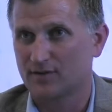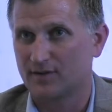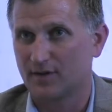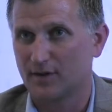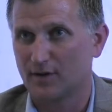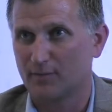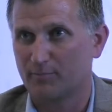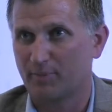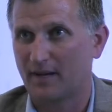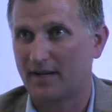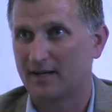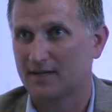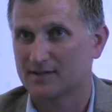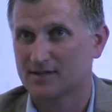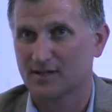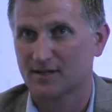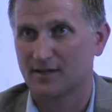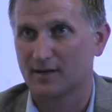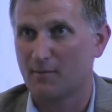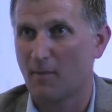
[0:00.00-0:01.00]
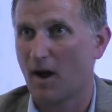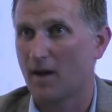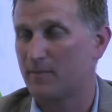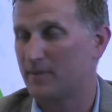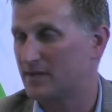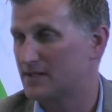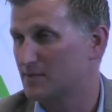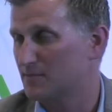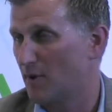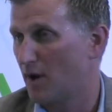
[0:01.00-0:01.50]
appears that there might
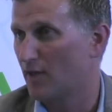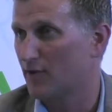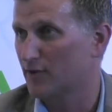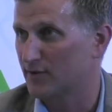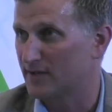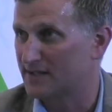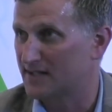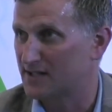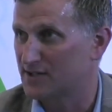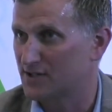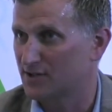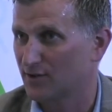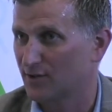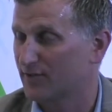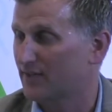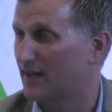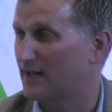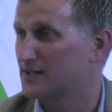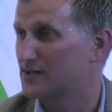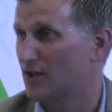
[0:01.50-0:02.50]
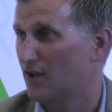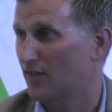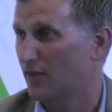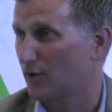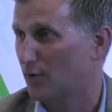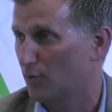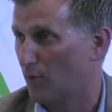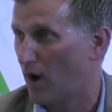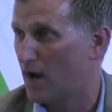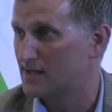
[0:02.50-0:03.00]
be some other additional things on the
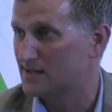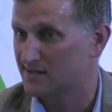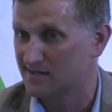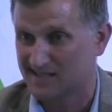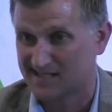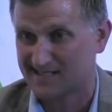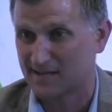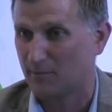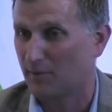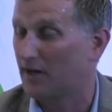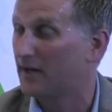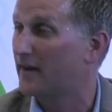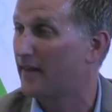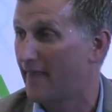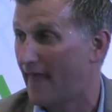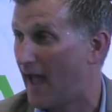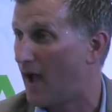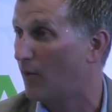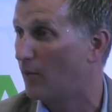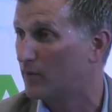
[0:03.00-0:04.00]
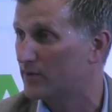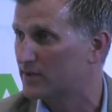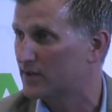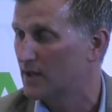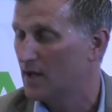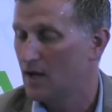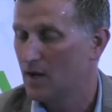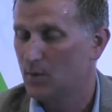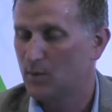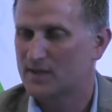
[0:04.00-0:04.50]
horizon similar to that
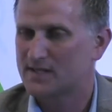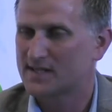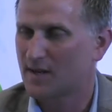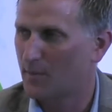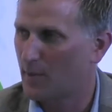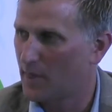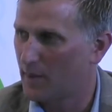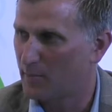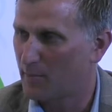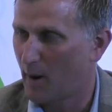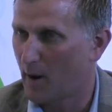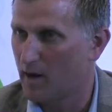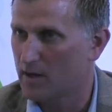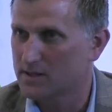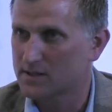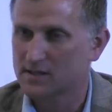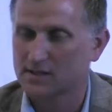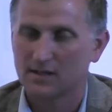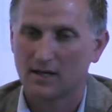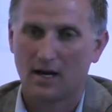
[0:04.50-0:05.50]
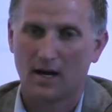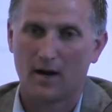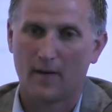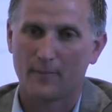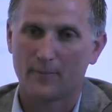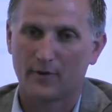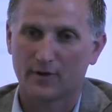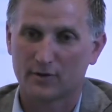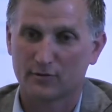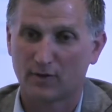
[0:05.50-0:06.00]
with some of the parts
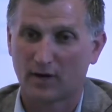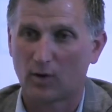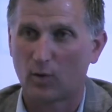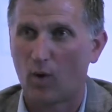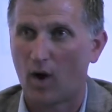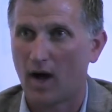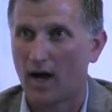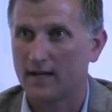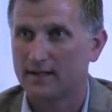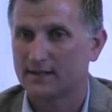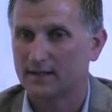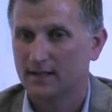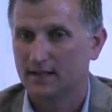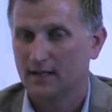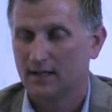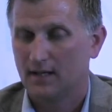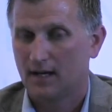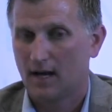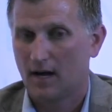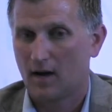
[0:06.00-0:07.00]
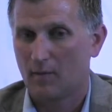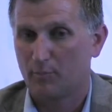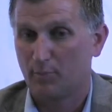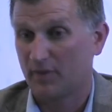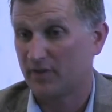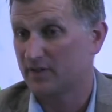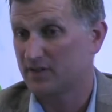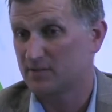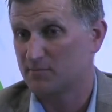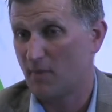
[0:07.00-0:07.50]
that are required.
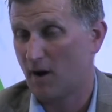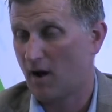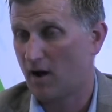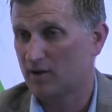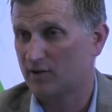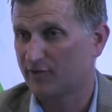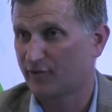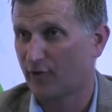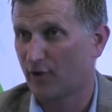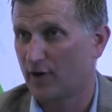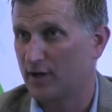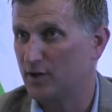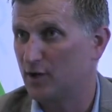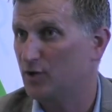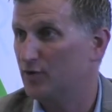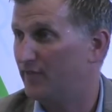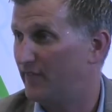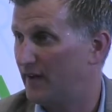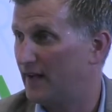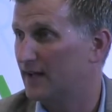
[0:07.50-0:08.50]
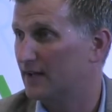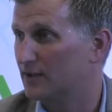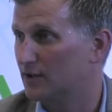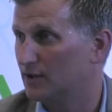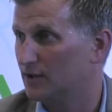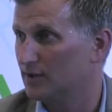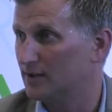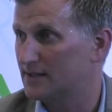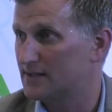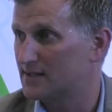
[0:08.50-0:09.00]
But the demand for a new
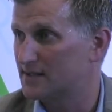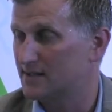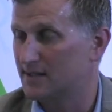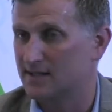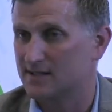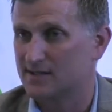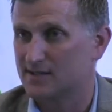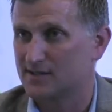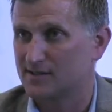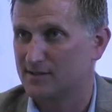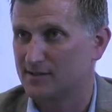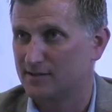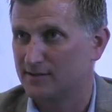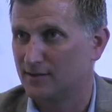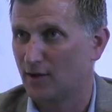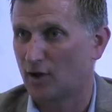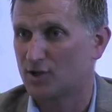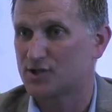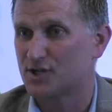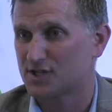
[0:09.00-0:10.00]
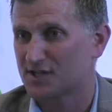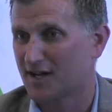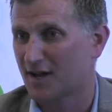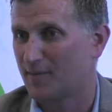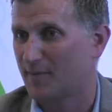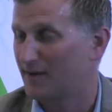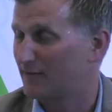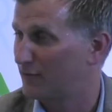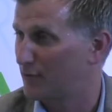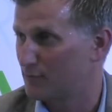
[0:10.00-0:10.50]
vehicle is not just
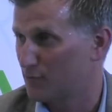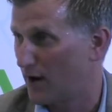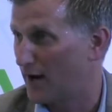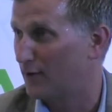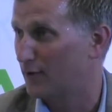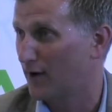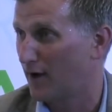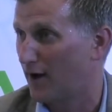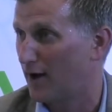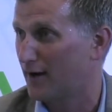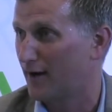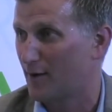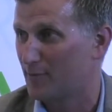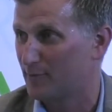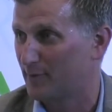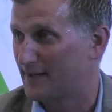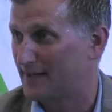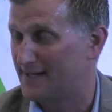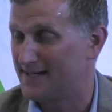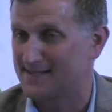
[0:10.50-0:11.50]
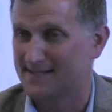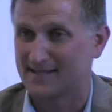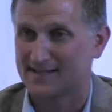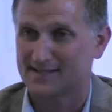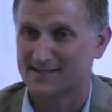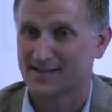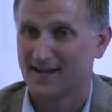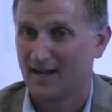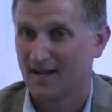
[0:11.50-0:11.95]
coming from rental car companies, it's